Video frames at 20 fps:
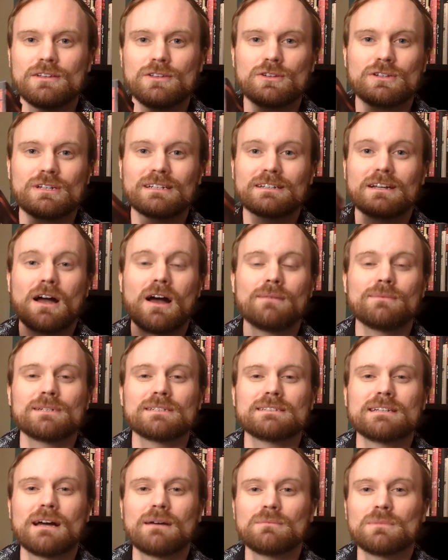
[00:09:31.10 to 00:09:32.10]
You can
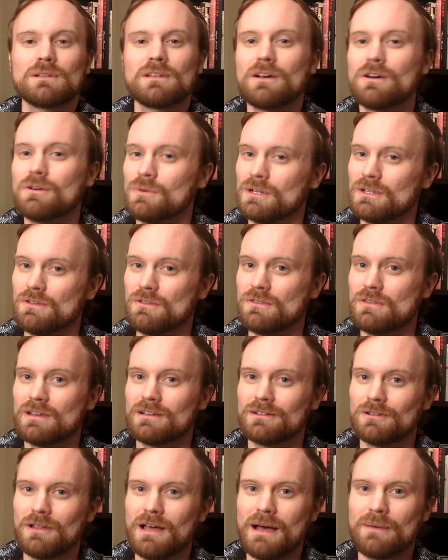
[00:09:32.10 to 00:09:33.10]
comment down below what you
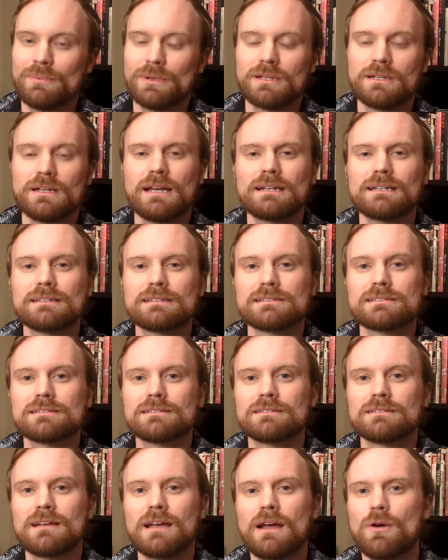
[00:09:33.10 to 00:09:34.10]
think will happen
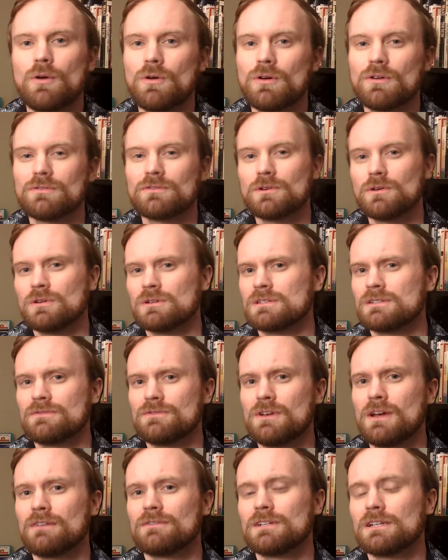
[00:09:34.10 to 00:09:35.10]
next. Or, of course,
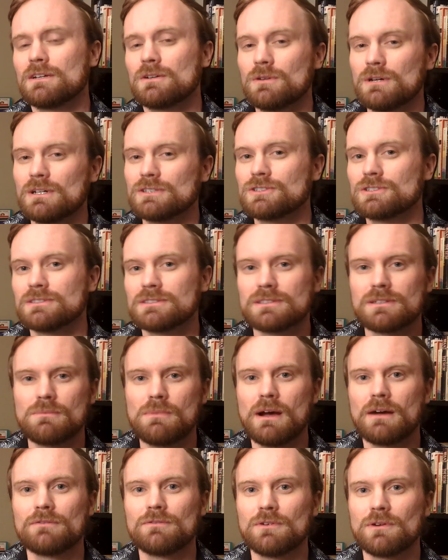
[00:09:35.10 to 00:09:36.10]
if you have any questions
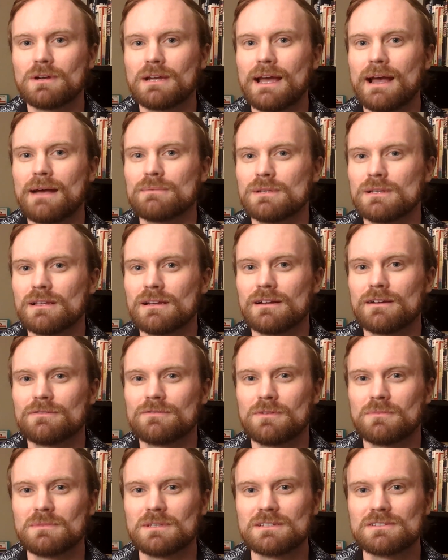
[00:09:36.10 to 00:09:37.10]
about vocabulary
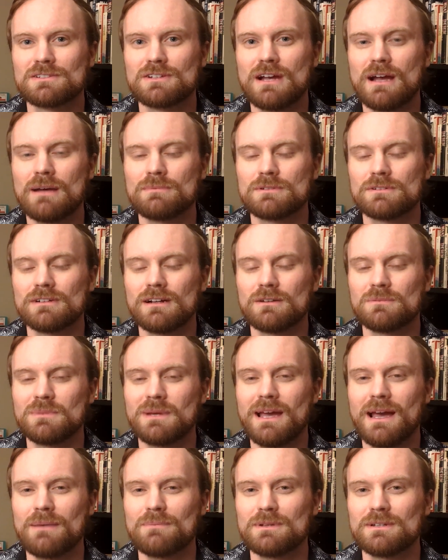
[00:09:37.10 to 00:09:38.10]
from this chapter, I'd
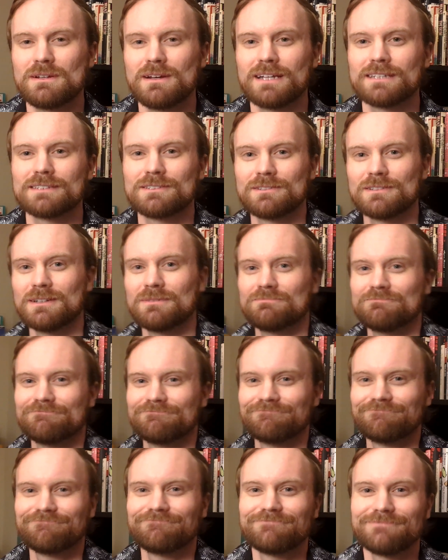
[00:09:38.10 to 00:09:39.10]
be happy to answer them.
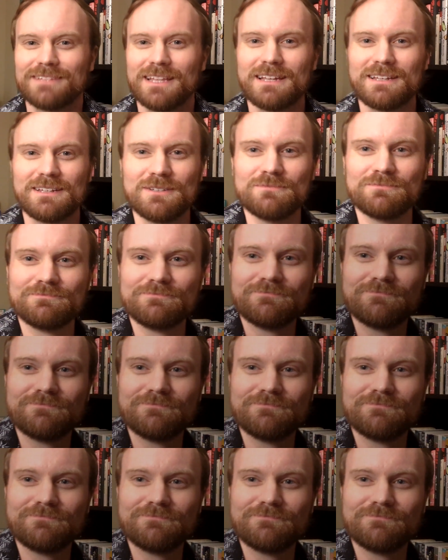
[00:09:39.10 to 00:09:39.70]
Thank you.